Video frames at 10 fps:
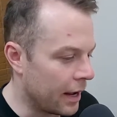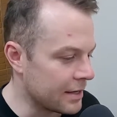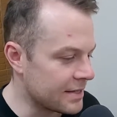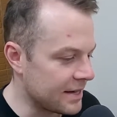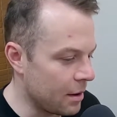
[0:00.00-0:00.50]

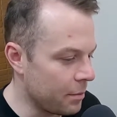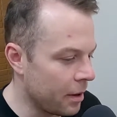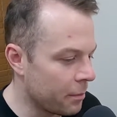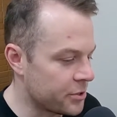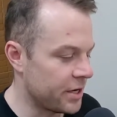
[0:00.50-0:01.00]
Sam
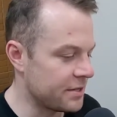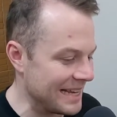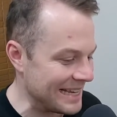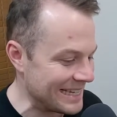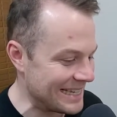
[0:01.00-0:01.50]

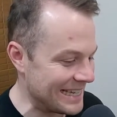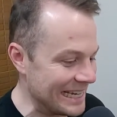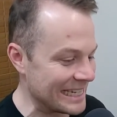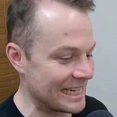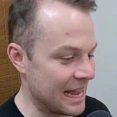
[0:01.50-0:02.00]

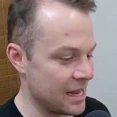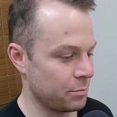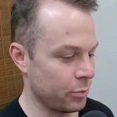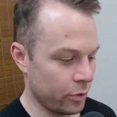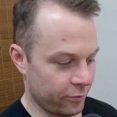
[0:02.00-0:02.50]
Petreski-Seaton has
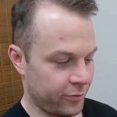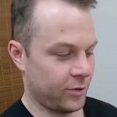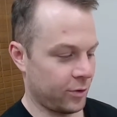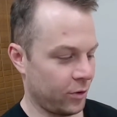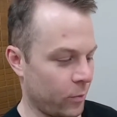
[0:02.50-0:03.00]
moved
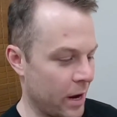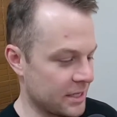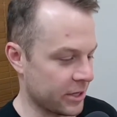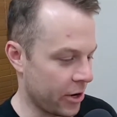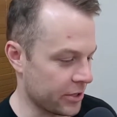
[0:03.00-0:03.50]
to the
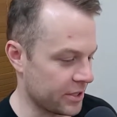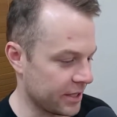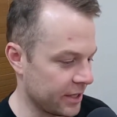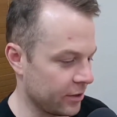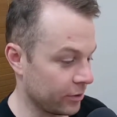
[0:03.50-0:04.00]
West Coast,
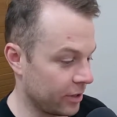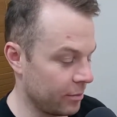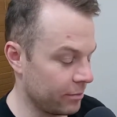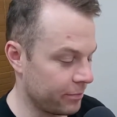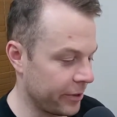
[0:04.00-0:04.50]
and look,
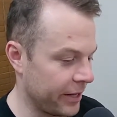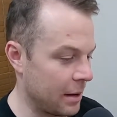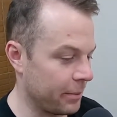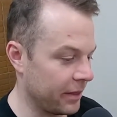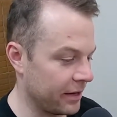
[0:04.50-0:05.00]
I'm pretty
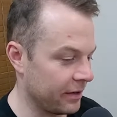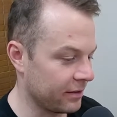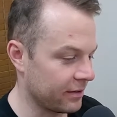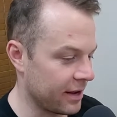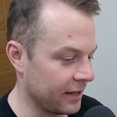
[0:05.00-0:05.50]
happy that
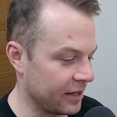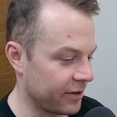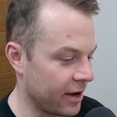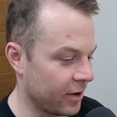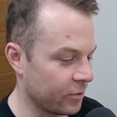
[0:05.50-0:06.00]
he's
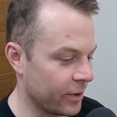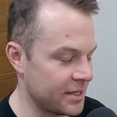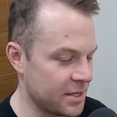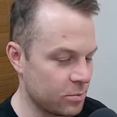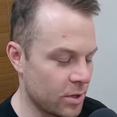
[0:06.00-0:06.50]
left Carlton, where he
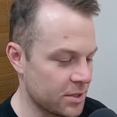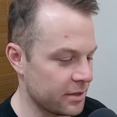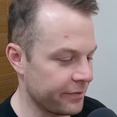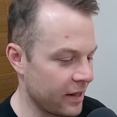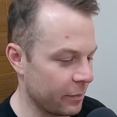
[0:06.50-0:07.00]
just wasn't
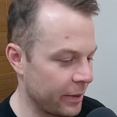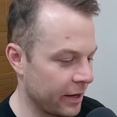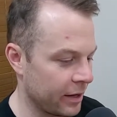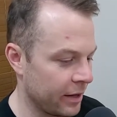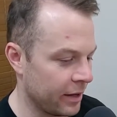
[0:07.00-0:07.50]

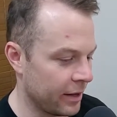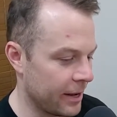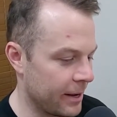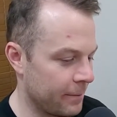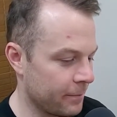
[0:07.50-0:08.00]
developing.
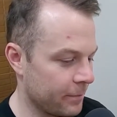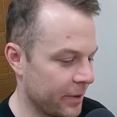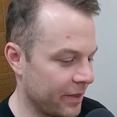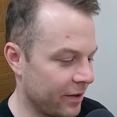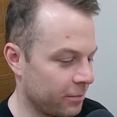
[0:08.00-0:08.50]

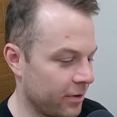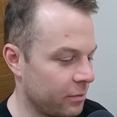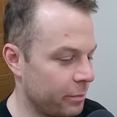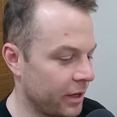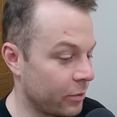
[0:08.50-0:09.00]
But I suppose
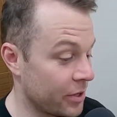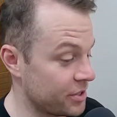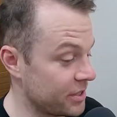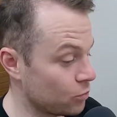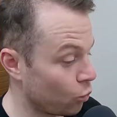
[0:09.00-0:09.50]
the big
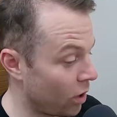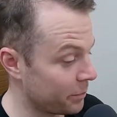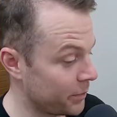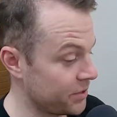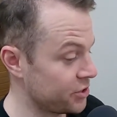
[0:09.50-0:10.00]
question is,
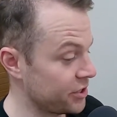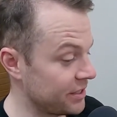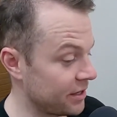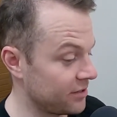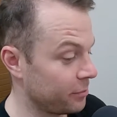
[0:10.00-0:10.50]
what position
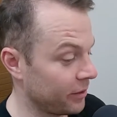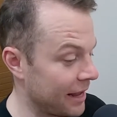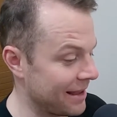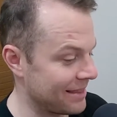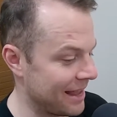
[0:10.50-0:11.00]
does he
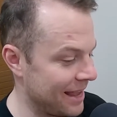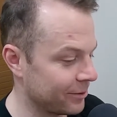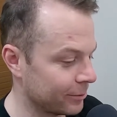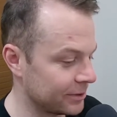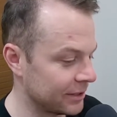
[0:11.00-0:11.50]
play at the
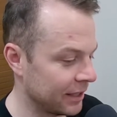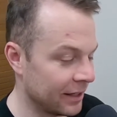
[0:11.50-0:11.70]
Eagles?